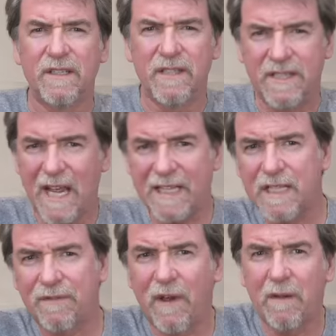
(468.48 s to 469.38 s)
The
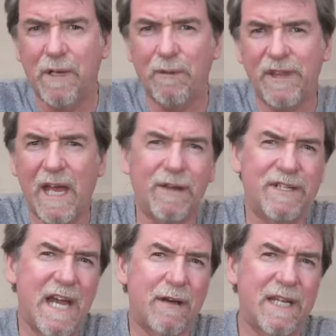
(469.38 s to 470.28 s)
satisfying bit, without a
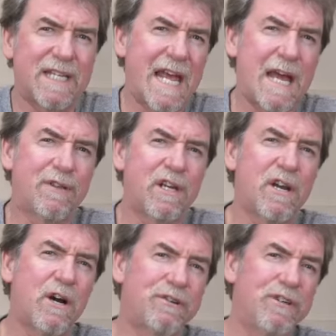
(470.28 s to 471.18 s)
doubt, is how the
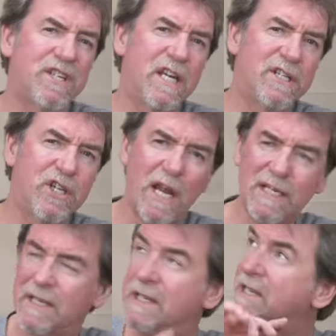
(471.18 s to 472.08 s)
cartridge
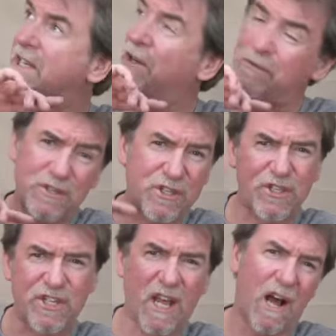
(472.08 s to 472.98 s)
ejects itself
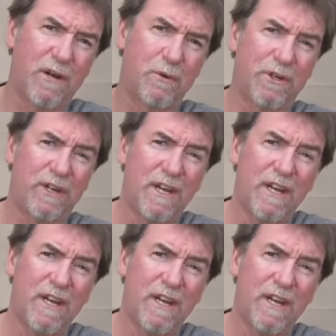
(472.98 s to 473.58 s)
skyward